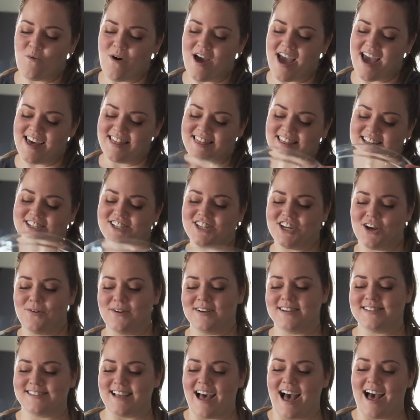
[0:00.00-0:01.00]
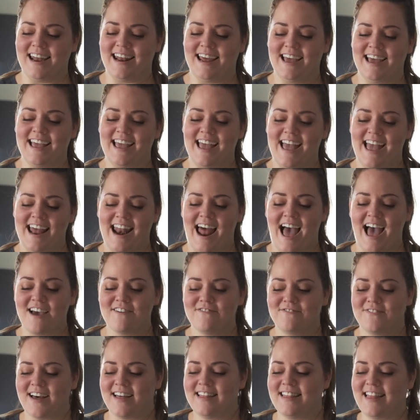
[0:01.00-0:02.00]
with Joe Exotic, and
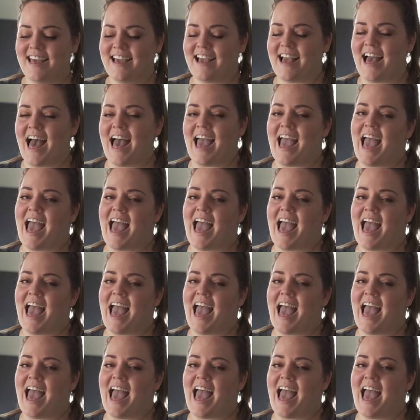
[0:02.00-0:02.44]
I felt like I